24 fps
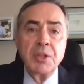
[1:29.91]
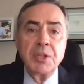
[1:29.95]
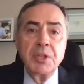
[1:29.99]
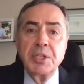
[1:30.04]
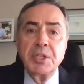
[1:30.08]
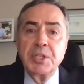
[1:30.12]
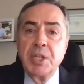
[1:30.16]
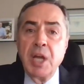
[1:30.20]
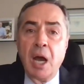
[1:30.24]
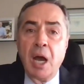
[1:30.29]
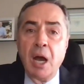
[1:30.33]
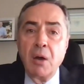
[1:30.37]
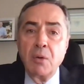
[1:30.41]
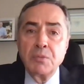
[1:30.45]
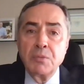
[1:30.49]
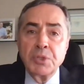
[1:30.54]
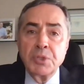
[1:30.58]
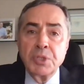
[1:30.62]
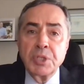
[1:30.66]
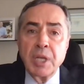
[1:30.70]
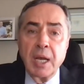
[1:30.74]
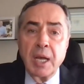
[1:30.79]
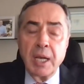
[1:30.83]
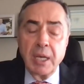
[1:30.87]
The
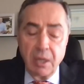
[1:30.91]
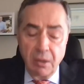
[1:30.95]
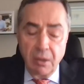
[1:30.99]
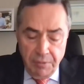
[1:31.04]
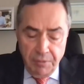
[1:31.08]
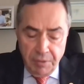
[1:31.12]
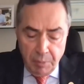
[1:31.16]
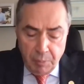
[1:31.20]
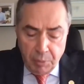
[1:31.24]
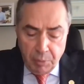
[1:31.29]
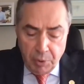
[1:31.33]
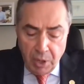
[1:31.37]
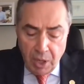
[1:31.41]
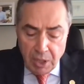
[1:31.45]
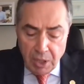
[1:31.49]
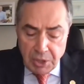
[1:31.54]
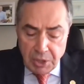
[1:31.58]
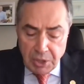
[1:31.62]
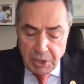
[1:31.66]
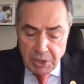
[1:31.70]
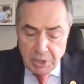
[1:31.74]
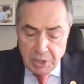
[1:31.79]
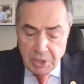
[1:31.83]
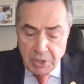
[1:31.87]
downside of the
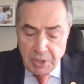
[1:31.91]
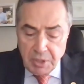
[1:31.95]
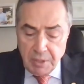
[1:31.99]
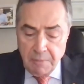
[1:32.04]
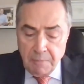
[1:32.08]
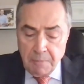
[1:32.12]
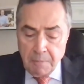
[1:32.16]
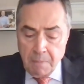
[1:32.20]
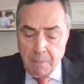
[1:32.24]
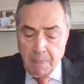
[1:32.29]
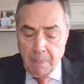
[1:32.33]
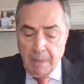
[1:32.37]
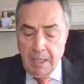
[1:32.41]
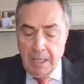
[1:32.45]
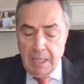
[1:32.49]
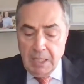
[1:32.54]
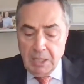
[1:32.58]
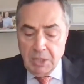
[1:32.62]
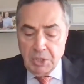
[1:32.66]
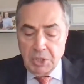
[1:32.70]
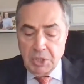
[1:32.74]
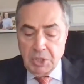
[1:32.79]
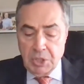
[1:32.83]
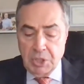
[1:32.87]
process
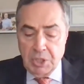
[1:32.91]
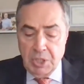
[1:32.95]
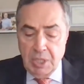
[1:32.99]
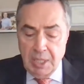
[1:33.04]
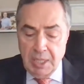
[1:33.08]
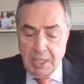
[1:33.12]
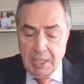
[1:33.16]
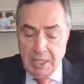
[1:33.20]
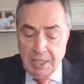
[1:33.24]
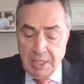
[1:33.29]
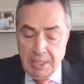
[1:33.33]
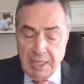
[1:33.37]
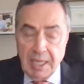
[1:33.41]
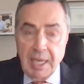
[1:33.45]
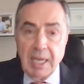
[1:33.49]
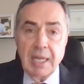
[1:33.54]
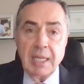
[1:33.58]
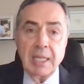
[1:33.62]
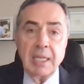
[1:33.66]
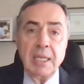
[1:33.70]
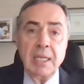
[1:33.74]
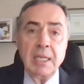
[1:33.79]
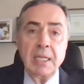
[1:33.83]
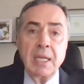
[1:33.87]
is
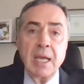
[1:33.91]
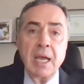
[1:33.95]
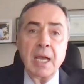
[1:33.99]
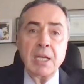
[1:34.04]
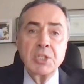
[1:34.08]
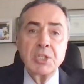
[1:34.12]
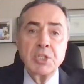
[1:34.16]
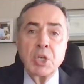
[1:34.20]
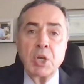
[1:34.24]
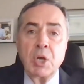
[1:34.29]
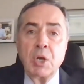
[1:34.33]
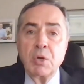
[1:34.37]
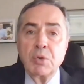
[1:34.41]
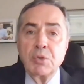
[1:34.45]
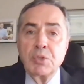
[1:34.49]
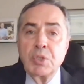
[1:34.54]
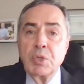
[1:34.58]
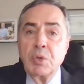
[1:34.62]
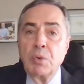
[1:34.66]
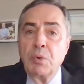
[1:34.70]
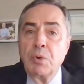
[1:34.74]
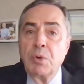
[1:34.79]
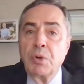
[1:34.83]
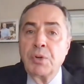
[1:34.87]
that it has
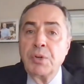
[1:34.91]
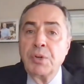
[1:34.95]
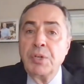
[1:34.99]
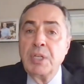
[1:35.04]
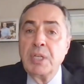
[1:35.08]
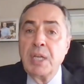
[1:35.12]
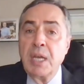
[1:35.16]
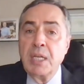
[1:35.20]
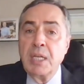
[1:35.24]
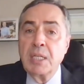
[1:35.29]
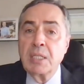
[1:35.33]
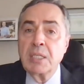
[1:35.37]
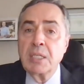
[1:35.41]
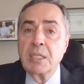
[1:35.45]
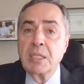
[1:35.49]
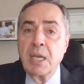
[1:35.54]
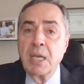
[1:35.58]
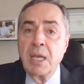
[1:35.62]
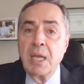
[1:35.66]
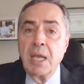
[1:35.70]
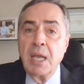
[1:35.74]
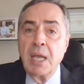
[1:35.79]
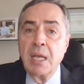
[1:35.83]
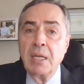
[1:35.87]
also
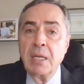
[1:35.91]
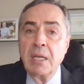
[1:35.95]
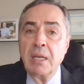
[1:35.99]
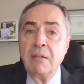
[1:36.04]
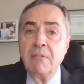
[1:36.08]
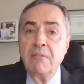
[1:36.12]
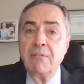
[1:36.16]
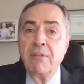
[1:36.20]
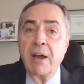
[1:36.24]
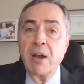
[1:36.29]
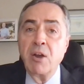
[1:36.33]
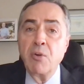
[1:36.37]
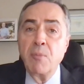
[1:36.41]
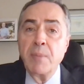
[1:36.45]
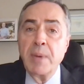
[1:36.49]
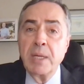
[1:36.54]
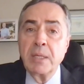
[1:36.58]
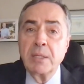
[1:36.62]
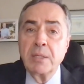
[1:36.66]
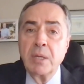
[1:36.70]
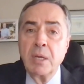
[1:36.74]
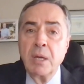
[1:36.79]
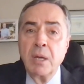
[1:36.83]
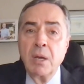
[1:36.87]
created an
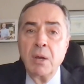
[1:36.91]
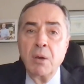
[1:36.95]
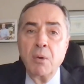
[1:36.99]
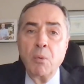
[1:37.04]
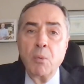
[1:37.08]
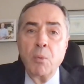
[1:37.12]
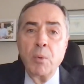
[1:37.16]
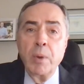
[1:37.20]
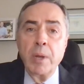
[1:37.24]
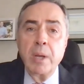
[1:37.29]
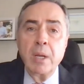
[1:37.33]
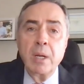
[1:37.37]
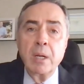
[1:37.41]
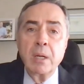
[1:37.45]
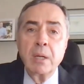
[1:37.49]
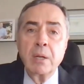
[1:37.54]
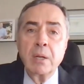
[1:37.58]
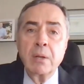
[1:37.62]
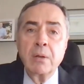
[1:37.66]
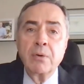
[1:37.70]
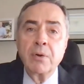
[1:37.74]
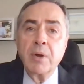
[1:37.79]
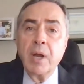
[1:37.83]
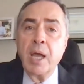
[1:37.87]
environment
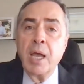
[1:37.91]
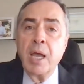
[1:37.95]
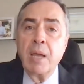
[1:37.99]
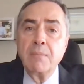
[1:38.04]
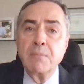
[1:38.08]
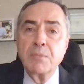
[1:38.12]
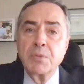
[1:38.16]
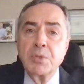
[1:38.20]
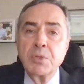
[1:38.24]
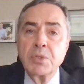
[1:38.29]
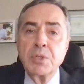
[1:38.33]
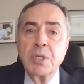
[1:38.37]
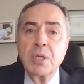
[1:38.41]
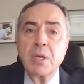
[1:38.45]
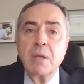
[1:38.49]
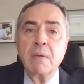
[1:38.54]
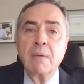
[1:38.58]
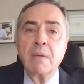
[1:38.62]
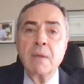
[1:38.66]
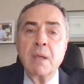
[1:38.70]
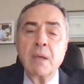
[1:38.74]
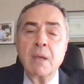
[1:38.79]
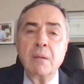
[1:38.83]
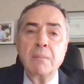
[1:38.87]
where crimes
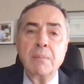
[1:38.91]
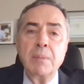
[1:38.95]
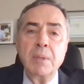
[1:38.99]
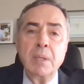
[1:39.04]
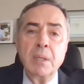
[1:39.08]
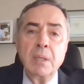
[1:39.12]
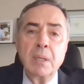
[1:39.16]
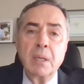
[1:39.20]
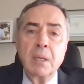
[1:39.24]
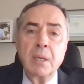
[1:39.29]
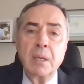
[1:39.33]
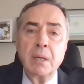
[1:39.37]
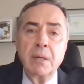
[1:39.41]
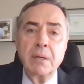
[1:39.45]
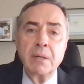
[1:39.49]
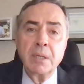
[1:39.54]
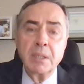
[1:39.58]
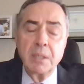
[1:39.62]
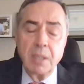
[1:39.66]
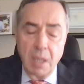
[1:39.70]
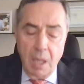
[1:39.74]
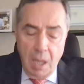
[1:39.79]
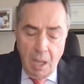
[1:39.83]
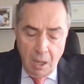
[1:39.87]
can be
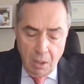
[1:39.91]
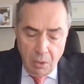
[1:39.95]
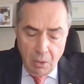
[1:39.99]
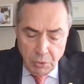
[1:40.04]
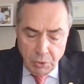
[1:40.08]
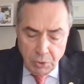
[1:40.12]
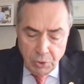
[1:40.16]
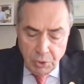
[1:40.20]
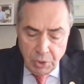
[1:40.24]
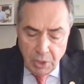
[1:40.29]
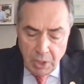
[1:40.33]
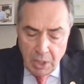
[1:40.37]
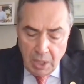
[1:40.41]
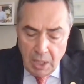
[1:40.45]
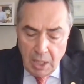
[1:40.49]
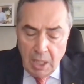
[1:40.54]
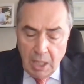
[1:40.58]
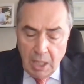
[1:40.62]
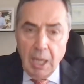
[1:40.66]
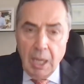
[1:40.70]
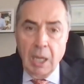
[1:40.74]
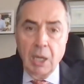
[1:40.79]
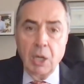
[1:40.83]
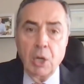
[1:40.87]
carried out,
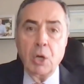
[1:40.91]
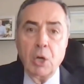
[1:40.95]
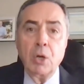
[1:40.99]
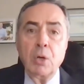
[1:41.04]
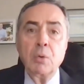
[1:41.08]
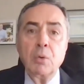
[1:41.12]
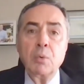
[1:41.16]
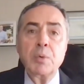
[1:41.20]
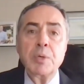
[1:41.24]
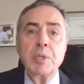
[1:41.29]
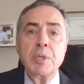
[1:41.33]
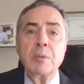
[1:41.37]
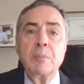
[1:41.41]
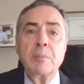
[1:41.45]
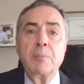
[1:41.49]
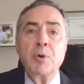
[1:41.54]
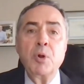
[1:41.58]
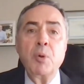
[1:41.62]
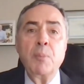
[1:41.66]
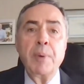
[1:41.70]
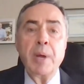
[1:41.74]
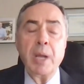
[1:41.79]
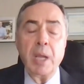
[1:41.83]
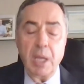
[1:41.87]
along with the
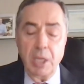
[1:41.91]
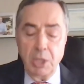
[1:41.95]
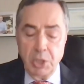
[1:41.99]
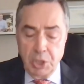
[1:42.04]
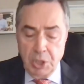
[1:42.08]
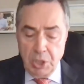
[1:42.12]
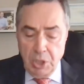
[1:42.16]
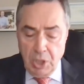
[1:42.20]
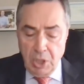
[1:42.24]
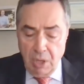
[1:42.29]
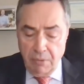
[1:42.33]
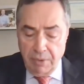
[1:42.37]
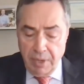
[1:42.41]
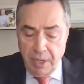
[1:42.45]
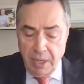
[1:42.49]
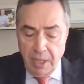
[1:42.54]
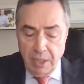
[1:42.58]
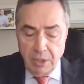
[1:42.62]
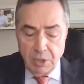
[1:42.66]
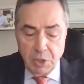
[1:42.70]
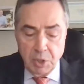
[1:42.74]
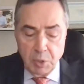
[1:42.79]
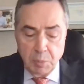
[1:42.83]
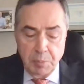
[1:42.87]
propagation of
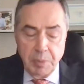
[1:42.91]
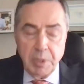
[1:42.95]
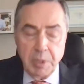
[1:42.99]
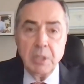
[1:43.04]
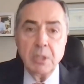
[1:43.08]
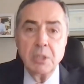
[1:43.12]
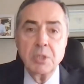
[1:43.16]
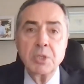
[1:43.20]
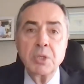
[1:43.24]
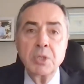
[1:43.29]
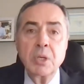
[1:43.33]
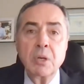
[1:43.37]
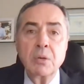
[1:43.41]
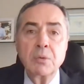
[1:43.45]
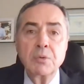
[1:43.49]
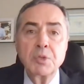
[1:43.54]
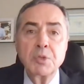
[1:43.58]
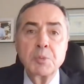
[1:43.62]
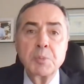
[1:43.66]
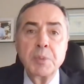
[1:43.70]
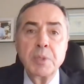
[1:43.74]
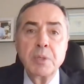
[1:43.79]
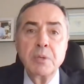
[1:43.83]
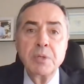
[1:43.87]
hate speech,
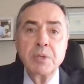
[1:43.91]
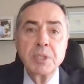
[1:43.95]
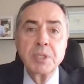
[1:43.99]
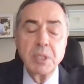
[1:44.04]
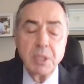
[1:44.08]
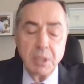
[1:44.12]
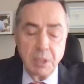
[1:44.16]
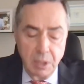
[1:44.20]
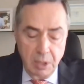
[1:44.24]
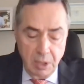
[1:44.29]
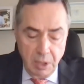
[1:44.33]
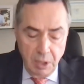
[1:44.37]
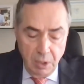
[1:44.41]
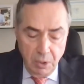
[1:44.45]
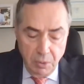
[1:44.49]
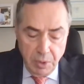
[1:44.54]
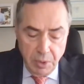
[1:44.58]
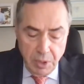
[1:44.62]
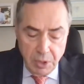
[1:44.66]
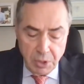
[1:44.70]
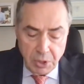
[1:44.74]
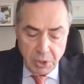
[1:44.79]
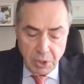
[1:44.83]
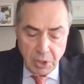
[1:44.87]
conspiracy
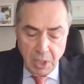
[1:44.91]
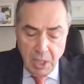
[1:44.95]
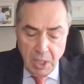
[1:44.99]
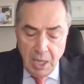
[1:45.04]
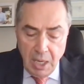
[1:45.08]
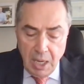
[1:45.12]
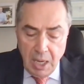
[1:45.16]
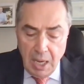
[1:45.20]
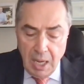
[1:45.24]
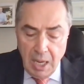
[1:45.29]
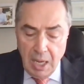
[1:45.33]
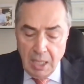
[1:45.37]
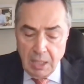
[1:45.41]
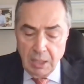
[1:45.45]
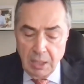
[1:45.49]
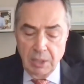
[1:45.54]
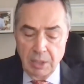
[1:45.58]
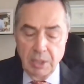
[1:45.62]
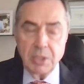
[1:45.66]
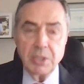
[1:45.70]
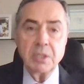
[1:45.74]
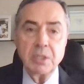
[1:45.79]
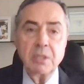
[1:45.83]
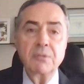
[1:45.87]
theories,
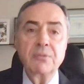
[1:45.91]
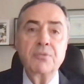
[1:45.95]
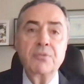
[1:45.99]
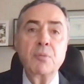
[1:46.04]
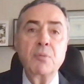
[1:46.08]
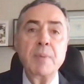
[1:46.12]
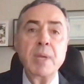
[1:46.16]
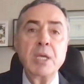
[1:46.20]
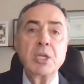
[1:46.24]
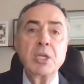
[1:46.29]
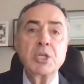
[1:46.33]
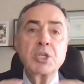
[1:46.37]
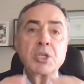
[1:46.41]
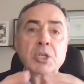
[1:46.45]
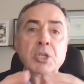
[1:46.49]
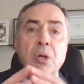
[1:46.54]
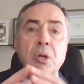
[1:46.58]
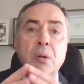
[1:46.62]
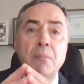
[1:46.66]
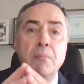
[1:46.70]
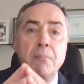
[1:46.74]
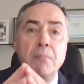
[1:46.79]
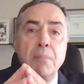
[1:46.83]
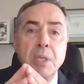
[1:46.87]
and
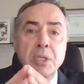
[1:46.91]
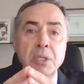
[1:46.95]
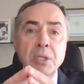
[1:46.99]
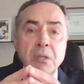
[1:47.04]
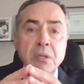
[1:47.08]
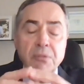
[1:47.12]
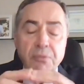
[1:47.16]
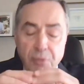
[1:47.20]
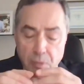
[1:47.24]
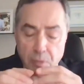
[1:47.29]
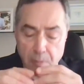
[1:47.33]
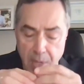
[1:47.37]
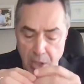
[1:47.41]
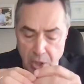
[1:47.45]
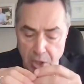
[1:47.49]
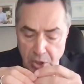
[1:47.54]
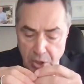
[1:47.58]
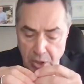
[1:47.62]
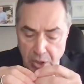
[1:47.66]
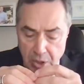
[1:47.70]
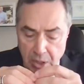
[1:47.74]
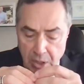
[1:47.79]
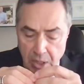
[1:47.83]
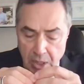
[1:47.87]
disinformation or
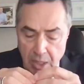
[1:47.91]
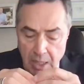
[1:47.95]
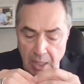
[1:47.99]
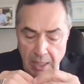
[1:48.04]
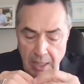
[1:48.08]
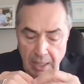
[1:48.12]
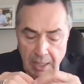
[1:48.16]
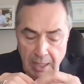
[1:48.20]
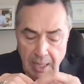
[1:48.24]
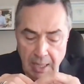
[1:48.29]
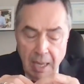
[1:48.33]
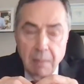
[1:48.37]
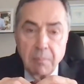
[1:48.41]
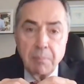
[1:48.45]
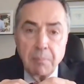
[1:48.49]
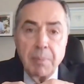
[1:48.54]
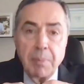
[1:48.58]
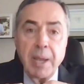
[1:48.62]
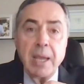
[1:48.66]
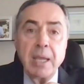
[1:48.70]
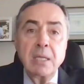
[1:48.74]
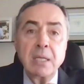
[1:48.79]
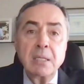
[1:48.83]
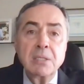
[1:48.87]
misinformation
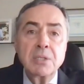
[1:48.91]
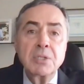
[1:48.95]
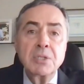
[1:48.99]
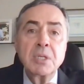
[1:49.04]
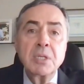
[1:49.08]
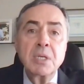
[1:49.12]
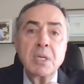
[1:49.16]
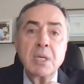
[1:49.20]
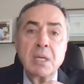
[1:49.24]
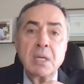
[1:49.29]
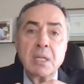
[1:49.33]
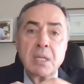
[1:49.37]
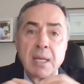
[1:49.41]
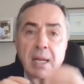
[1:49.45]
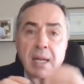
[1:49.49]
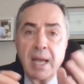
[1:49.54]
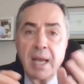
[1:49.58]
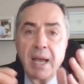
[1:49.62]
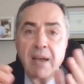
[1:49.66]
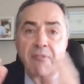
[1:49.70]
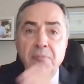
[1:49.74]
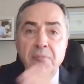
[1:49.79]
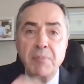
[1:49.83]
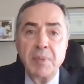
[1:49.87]
campaigns
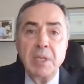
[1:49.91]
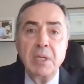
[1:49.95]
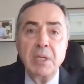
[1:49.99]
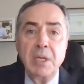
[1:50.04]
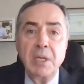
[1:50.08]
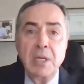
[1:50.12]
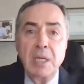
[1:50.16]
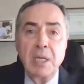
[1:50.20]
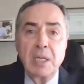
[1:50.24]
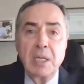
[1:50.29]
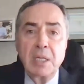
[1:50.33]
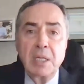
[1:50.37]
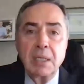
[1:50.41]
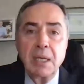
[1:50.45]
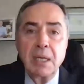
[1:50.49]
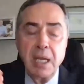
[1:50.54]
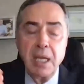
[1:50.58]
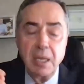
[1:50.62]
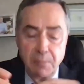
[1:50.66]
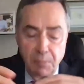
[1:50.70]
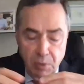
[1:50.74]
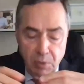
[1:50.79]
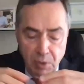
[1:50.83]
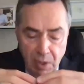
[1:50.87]
that have been
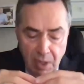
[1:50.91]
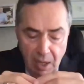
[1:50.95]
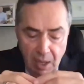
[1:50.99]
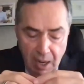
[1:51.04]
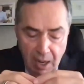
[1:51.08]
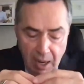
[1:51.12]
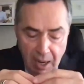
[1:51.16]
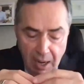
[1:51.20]
nicknamed